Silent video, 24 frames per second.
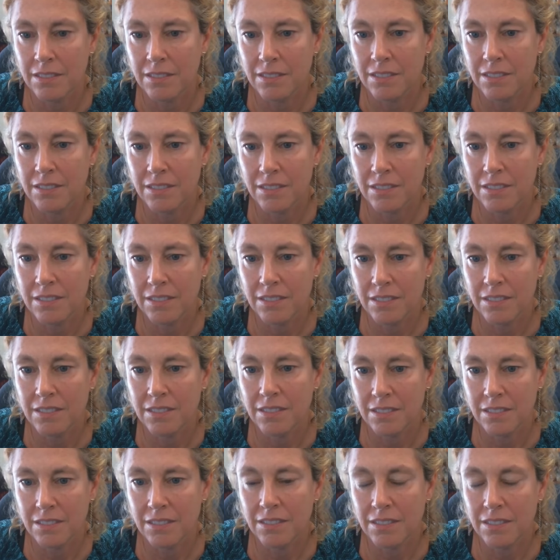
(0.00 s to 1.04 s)

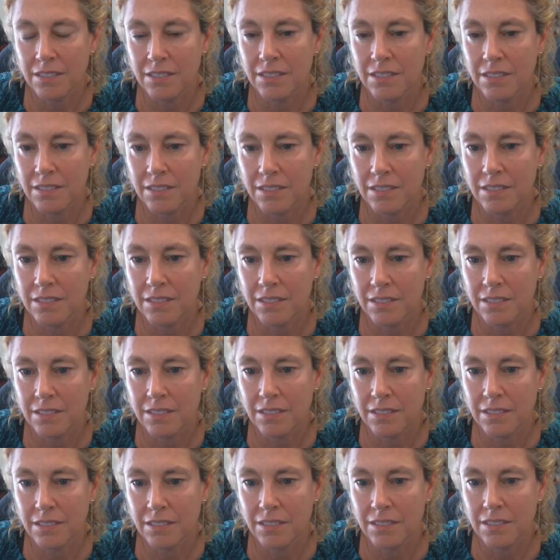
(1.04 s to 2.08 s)

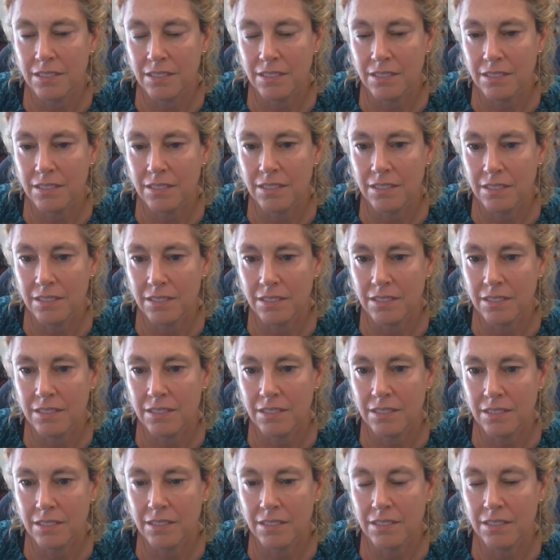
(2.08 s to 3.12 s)

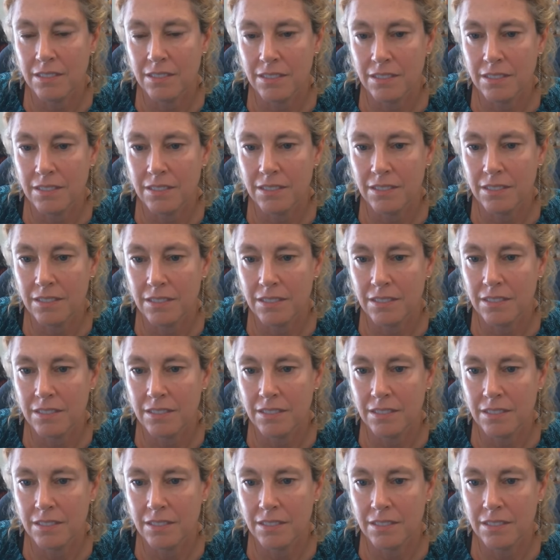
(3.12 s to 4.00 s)
(silent)